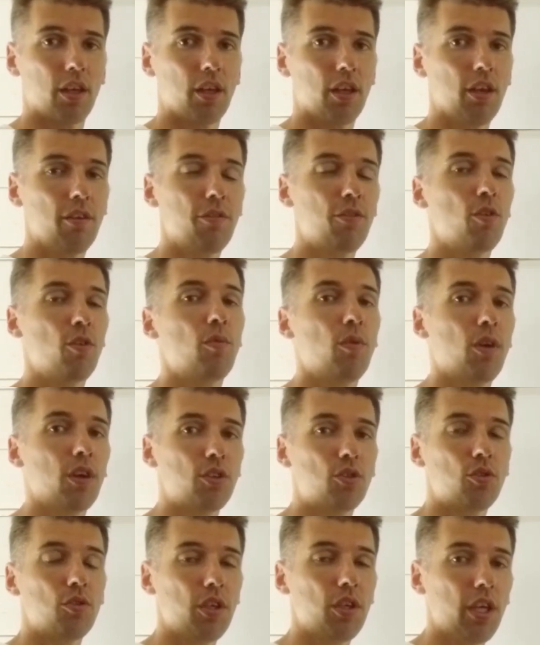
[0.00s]
if you
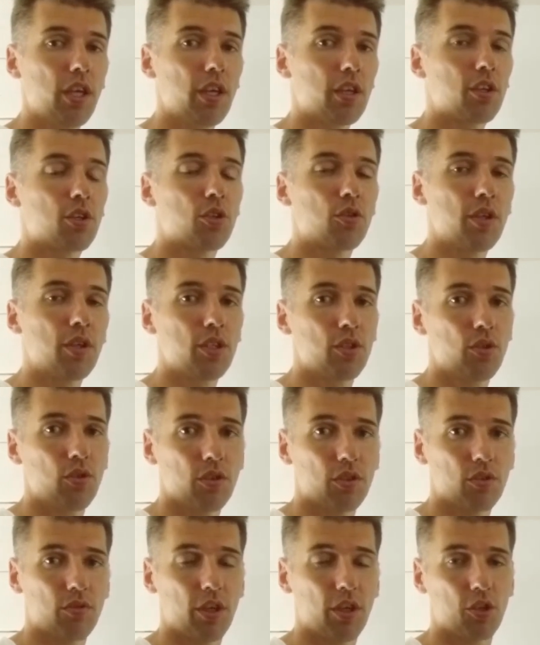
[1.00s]
want to increase
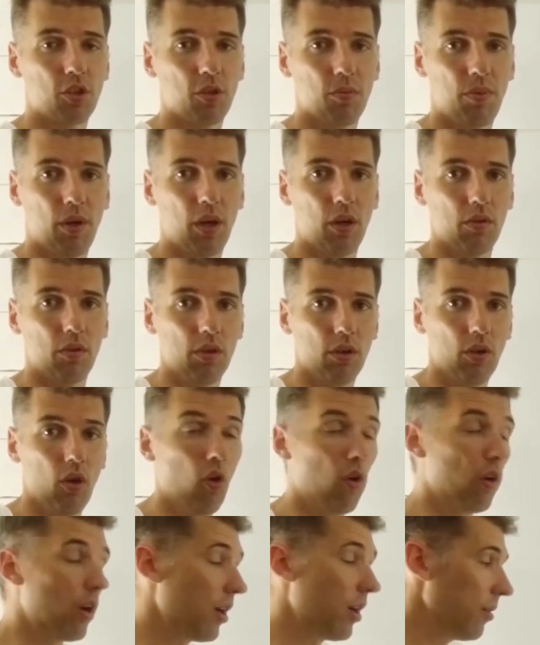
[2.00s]
your threshold power,
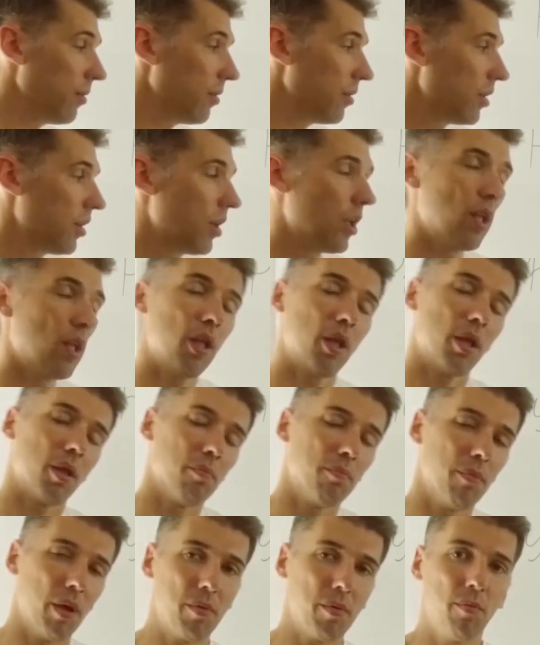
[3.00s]
or
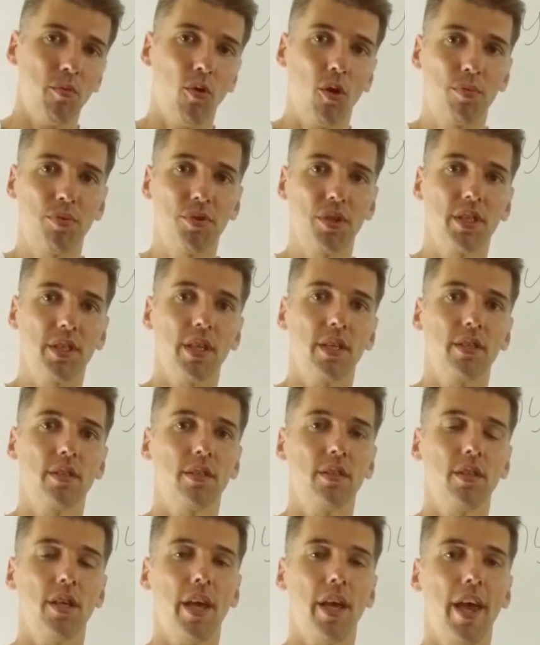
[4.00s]
maybe more
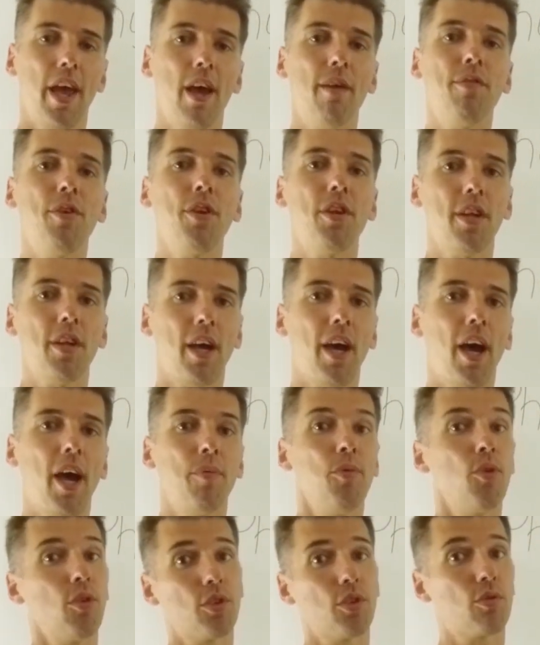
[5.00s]
precise, every
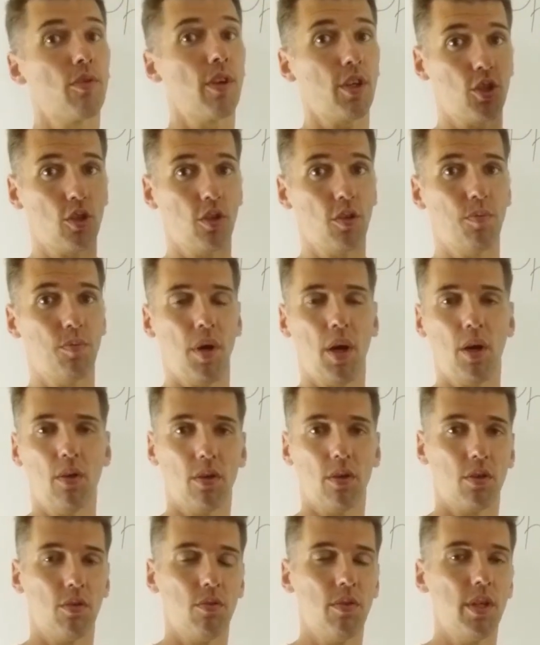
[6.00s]
time your threshold
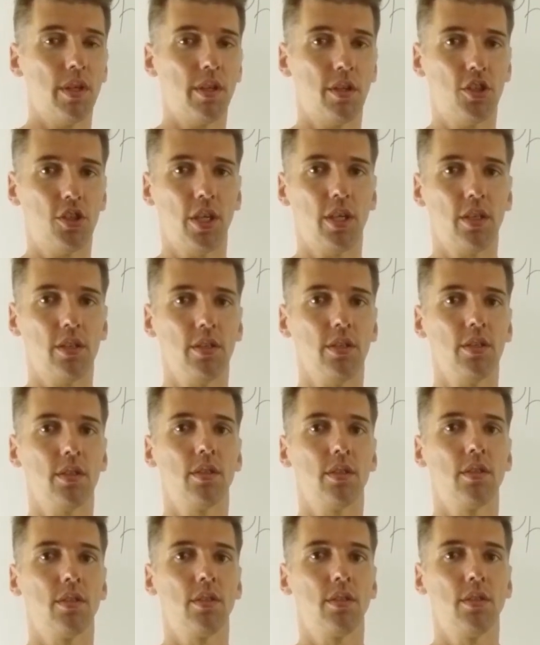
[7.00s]
power really
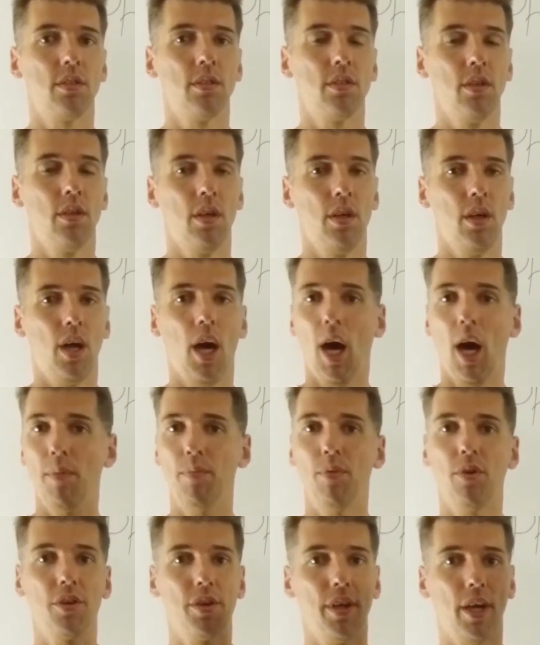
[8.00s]
changes
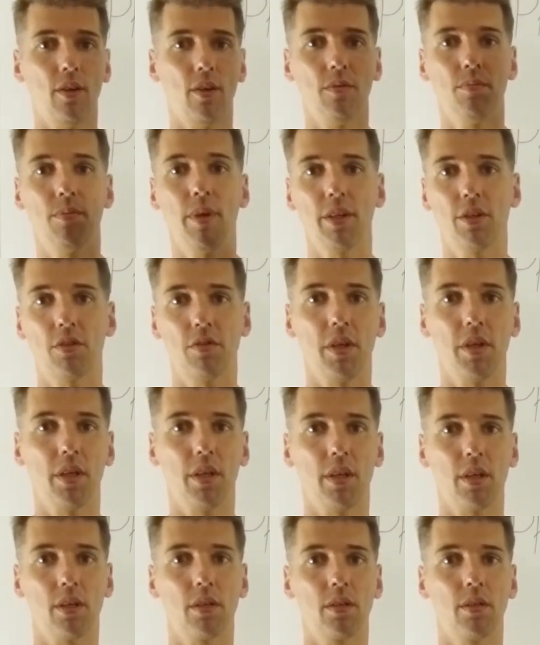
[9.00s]
up or down by
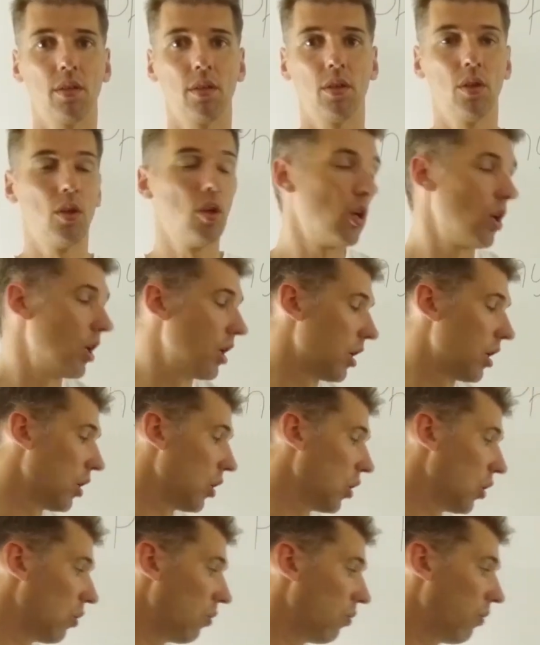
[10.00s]
training,
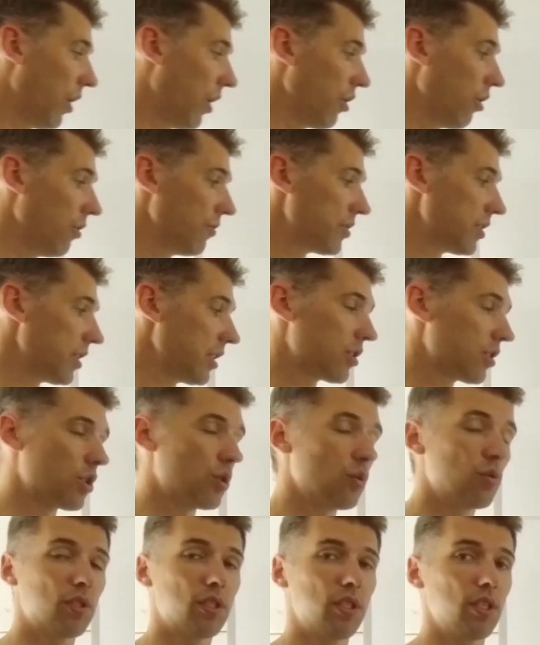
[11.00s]
one of these
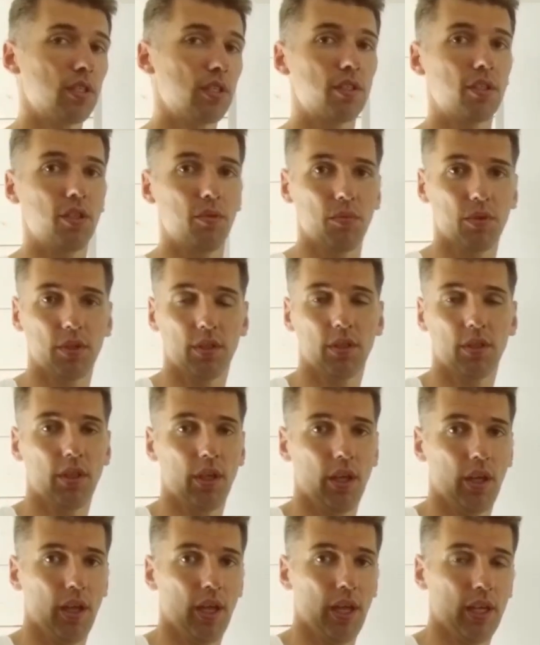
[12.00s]
two systems
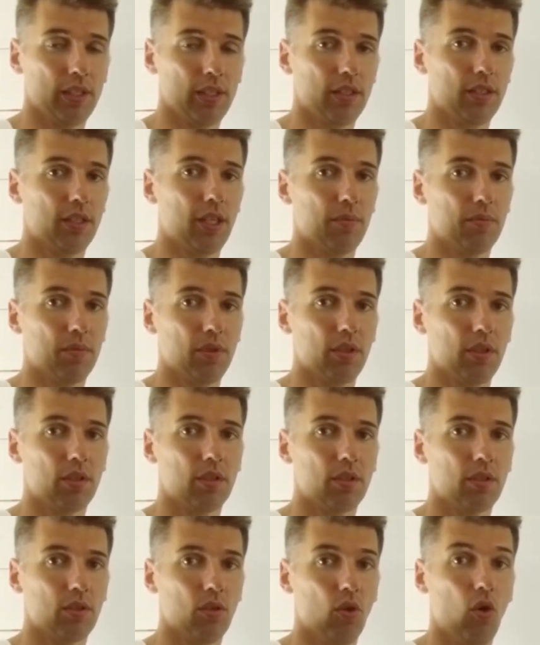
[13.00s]
has adapted,
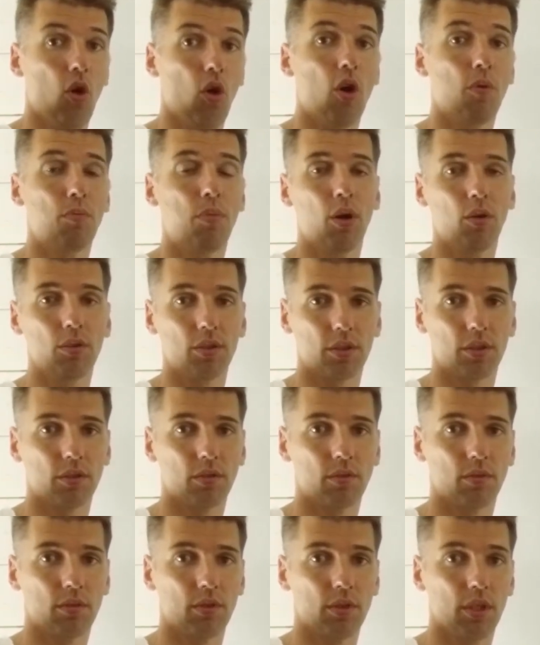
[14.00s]
or both,
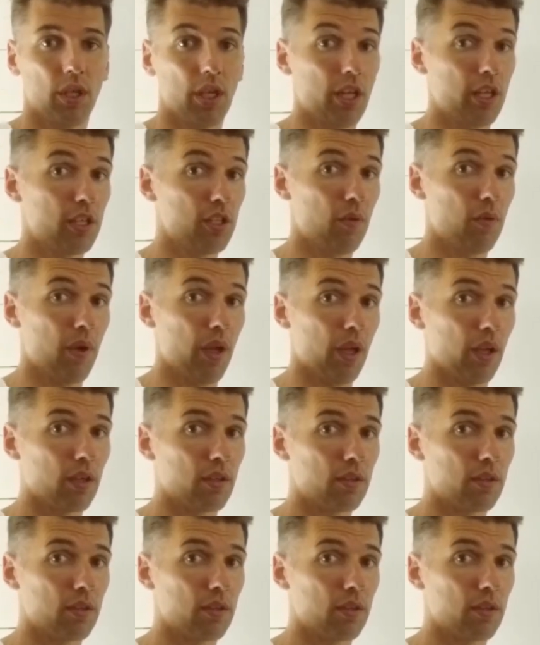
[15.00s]
in either way.